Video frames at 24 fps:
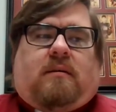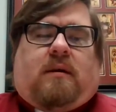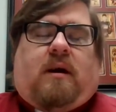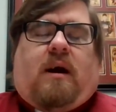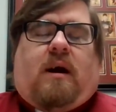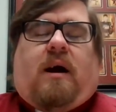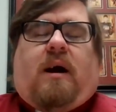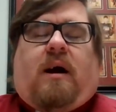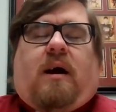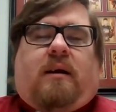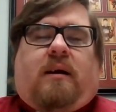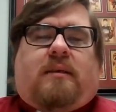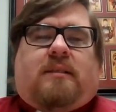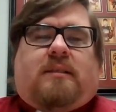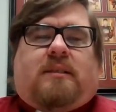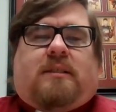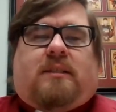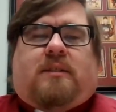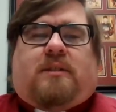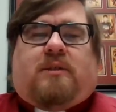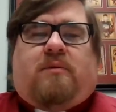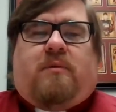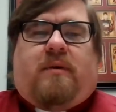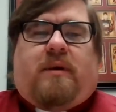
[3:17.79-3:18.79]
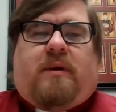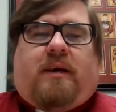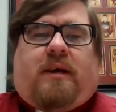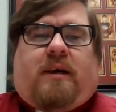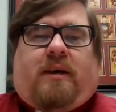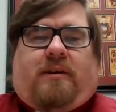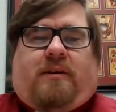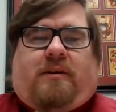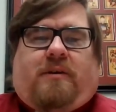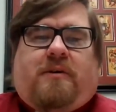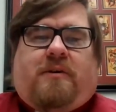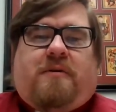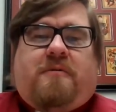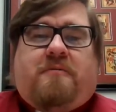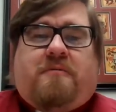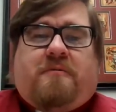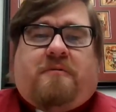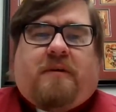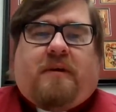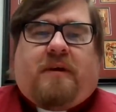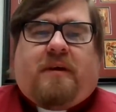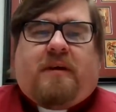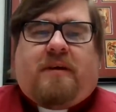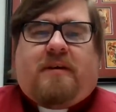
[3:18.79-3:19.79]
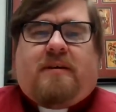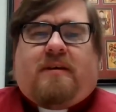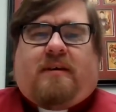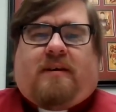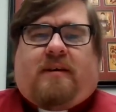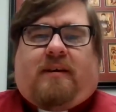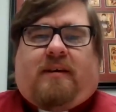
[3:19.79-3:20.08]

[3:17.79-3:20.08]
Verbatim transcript: God is doing a new thing,